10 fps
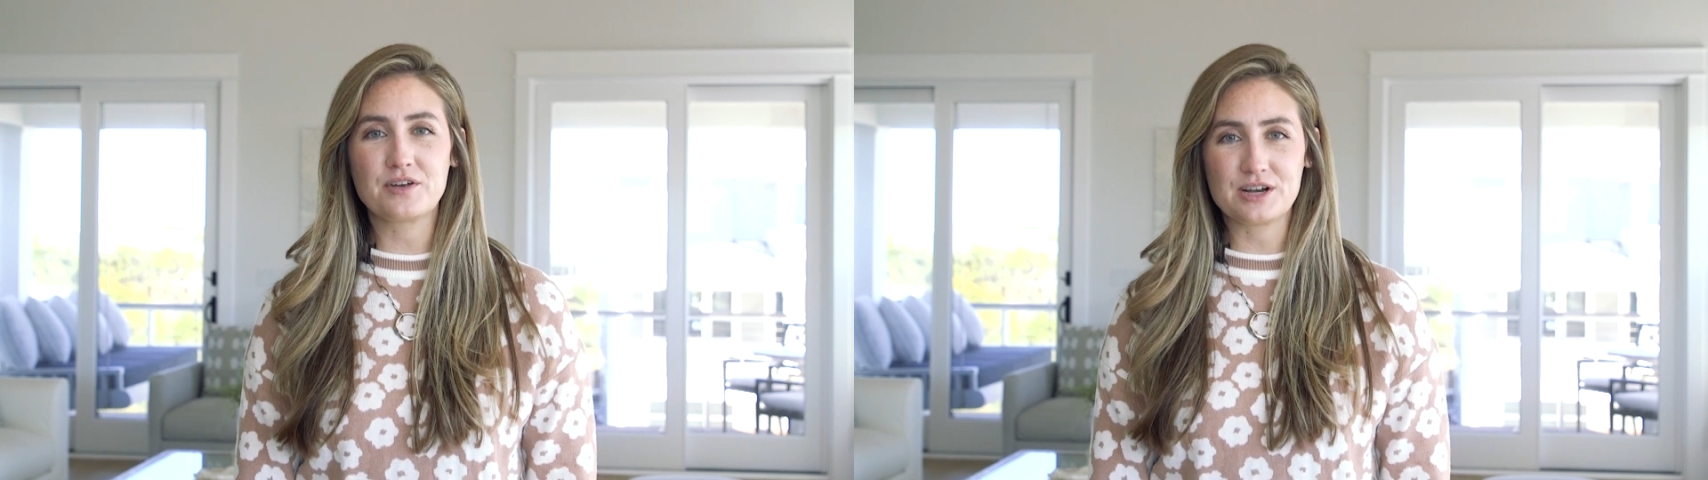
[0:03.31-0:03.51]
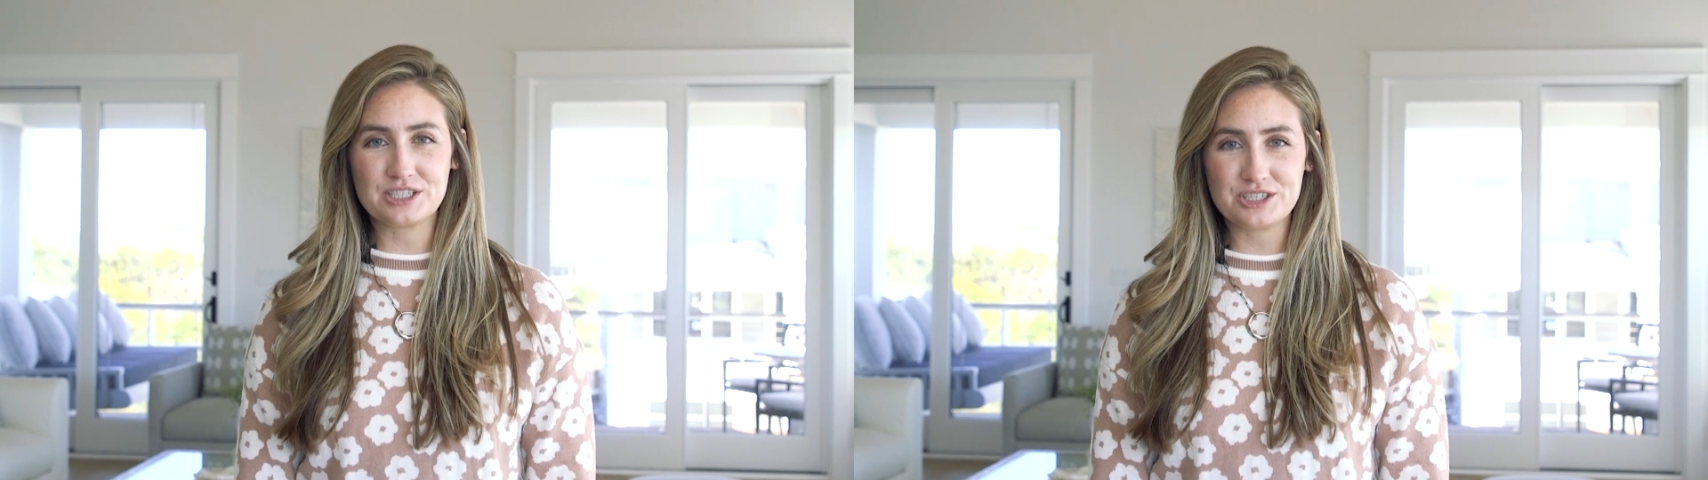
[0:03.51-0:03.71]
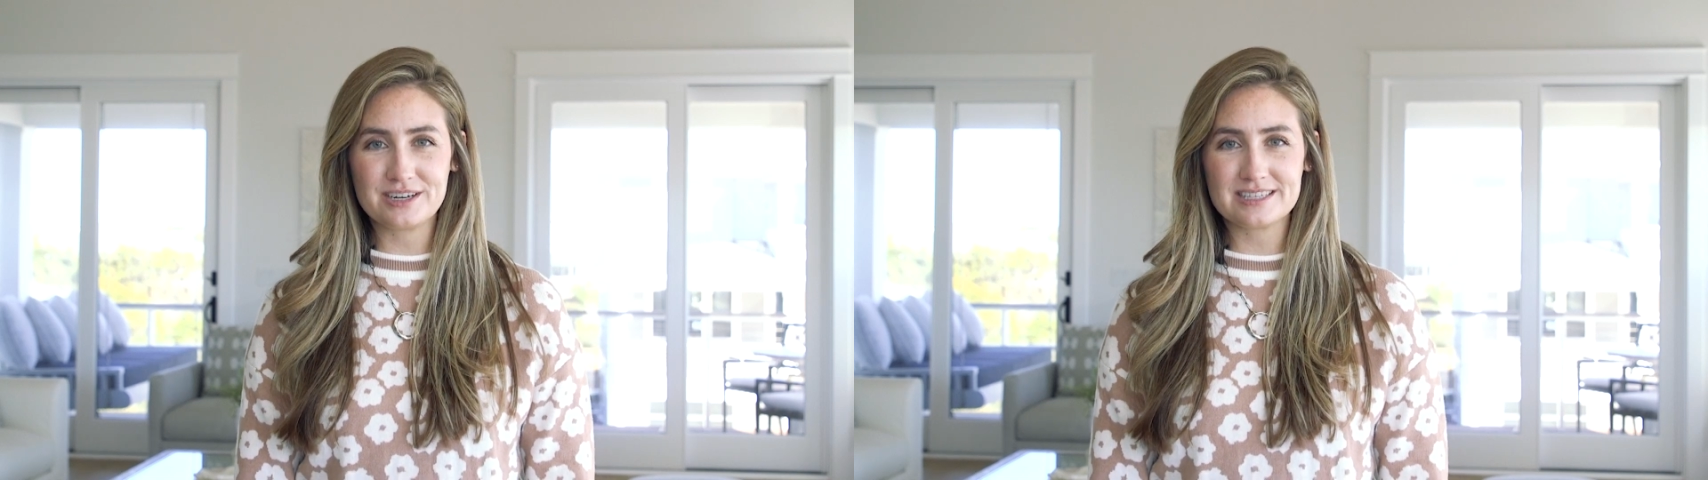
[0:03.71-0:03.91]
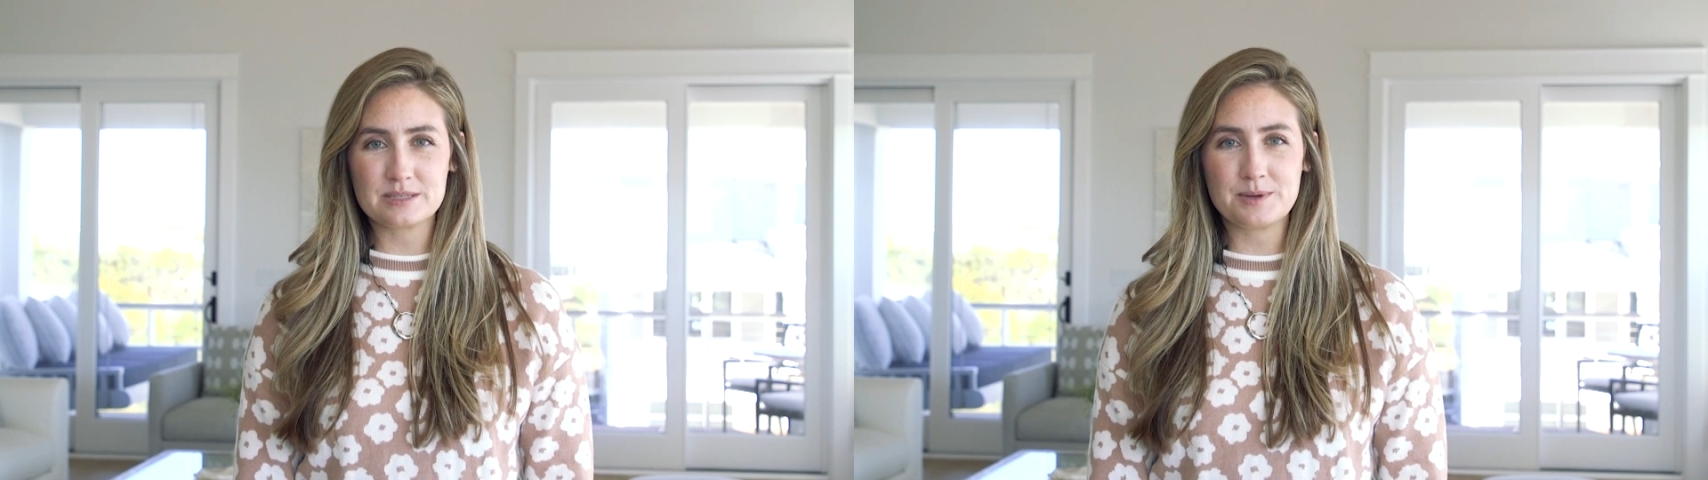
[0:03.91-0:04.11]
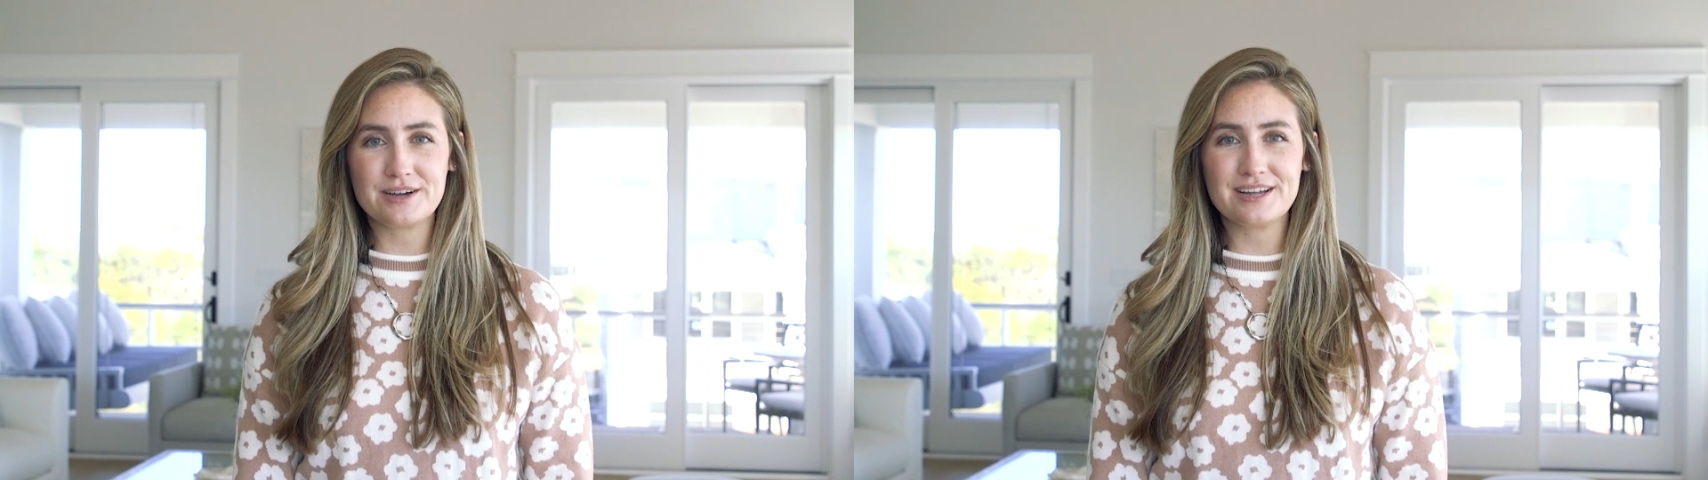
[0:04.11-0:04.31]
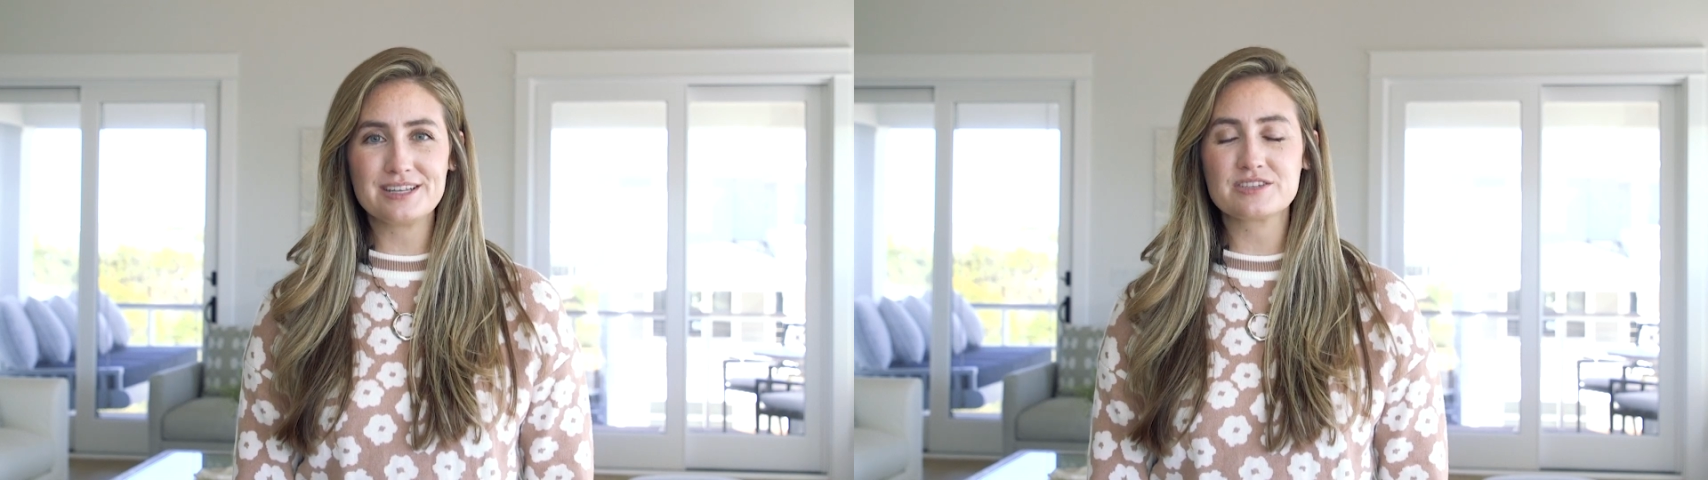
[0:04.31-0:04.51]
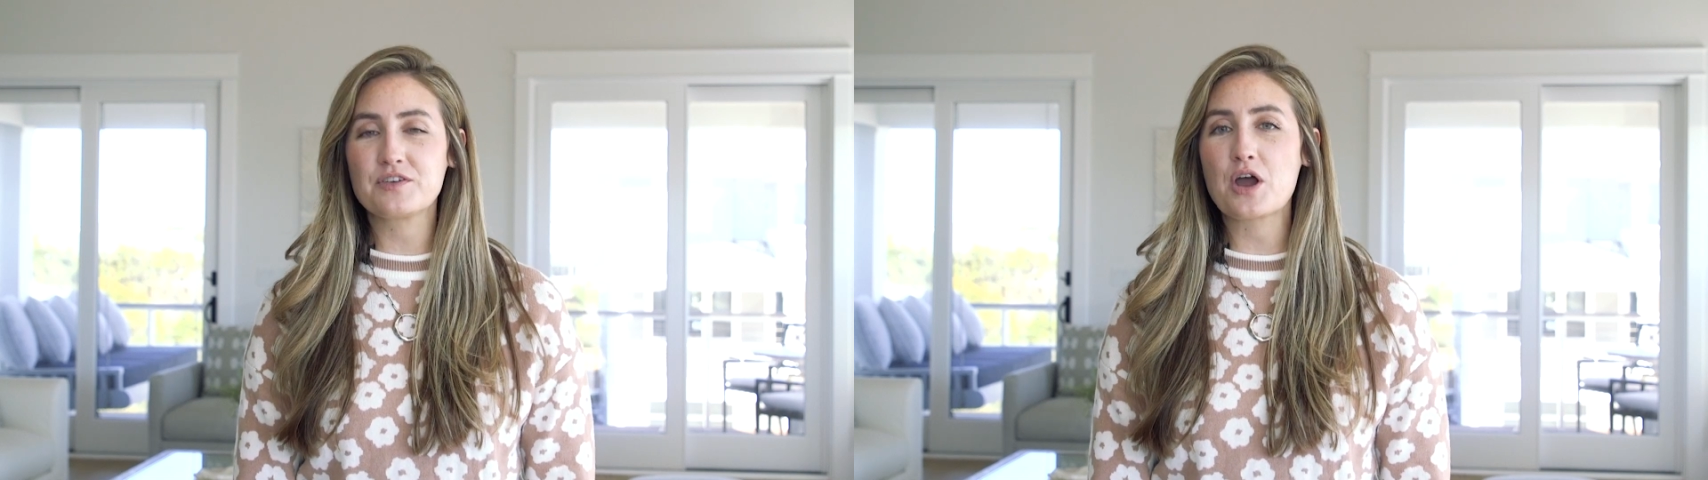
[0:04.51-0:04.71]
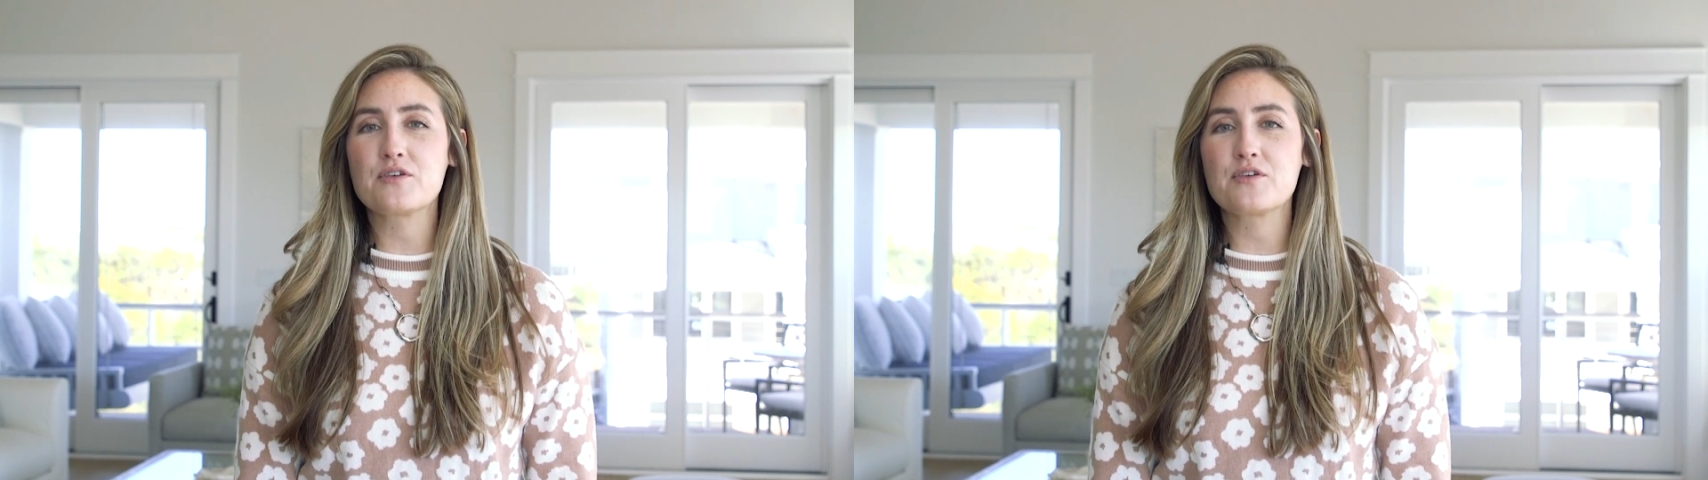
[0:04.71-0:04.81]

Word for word: furniture experience for